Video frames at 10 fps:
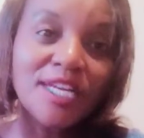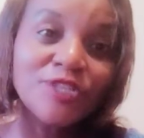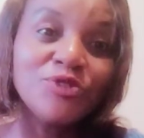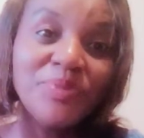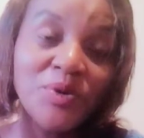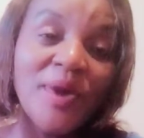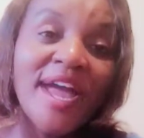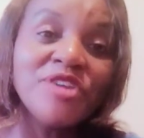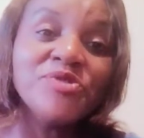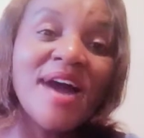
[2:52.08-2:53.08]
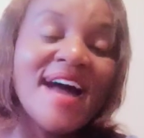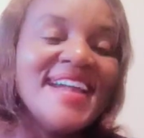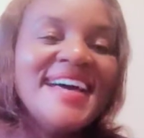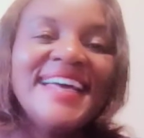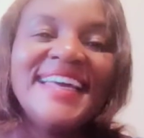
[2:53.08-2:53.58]
to be where you
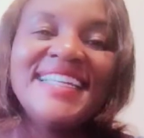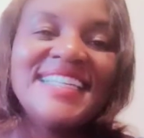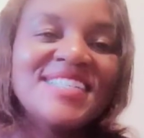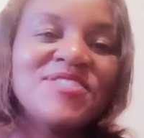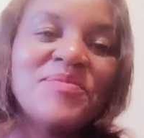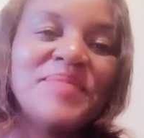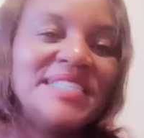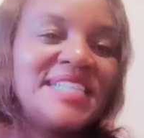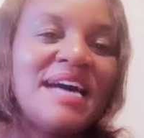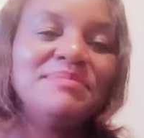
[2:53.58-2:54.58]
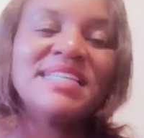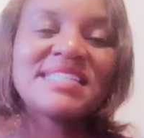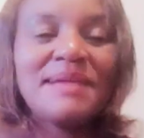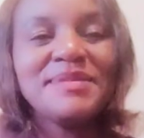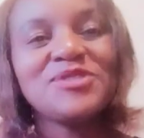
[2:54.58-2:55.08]
are it does not matter i'm
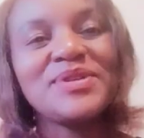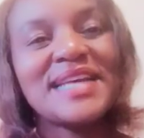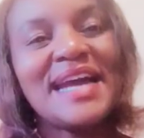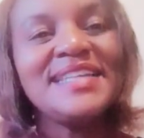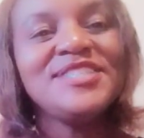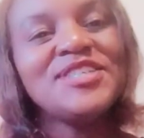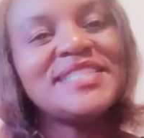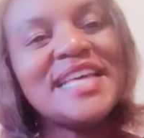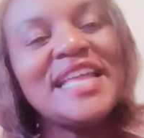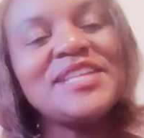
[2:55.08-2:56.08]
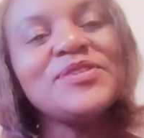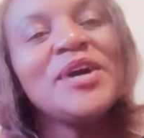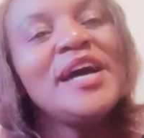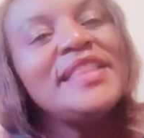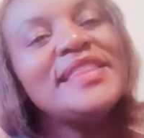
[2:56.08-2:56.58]
just coming to encourage you and tell you
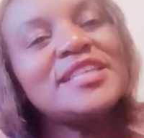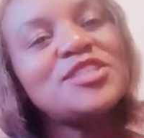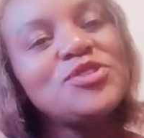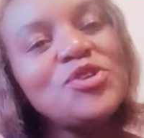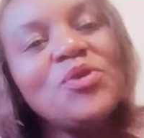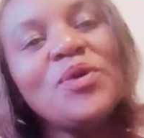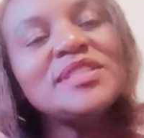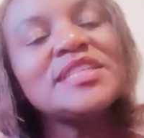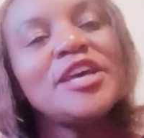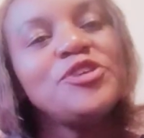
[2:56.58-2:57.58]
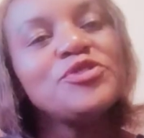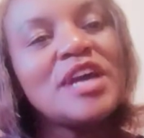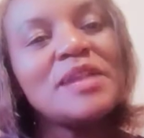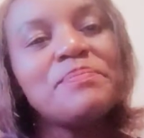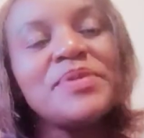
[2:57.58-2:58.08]
that you know what you
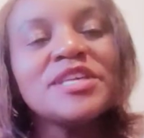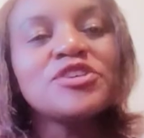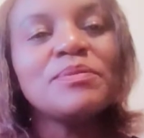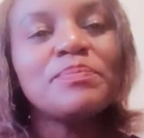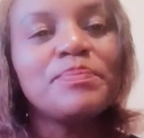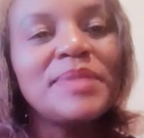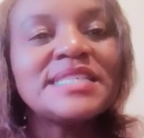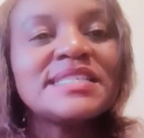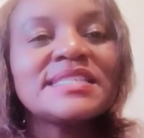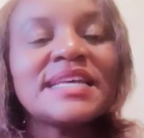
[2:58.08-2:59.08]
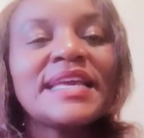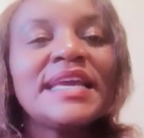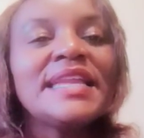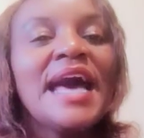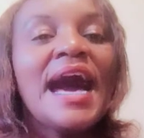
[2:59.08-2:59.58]
can pick your blessings
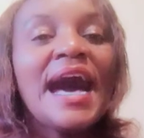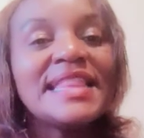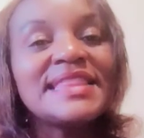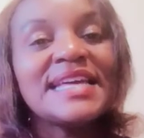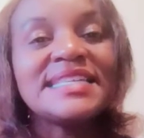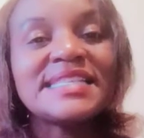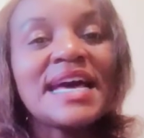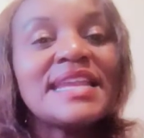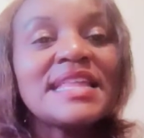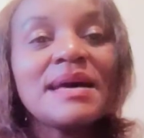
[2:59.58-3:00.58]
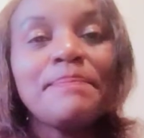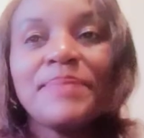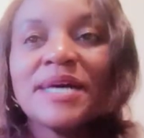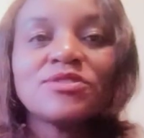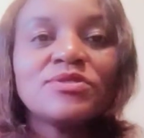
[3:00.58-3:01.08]
again and there is another
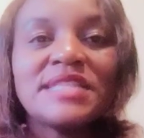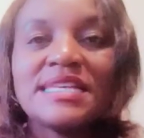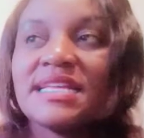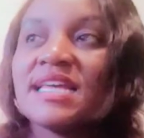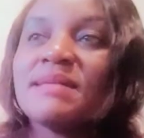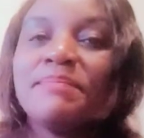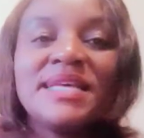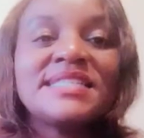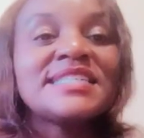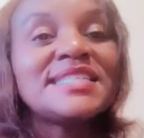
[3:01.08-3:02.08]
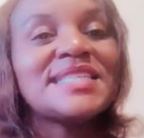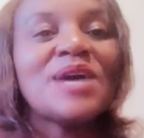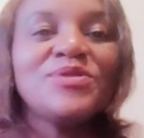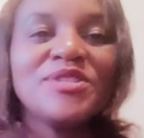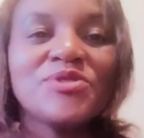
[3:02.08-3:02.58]
person there is another blessing
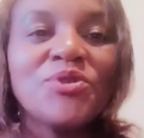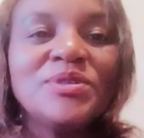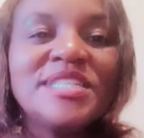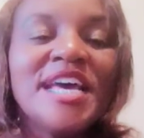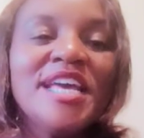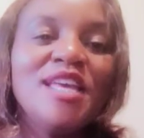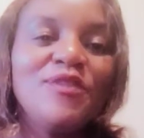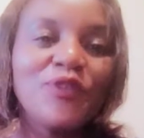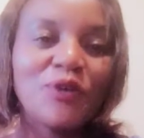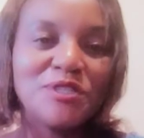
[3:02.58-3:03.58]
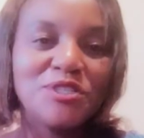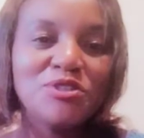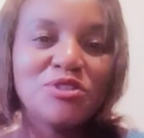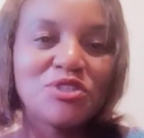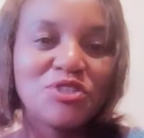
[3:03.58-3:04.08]
down the road if you
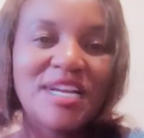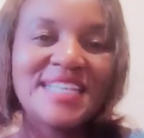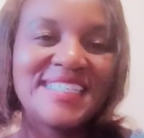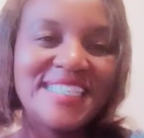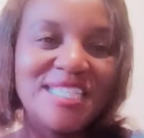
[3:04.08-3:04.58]
continue to trust in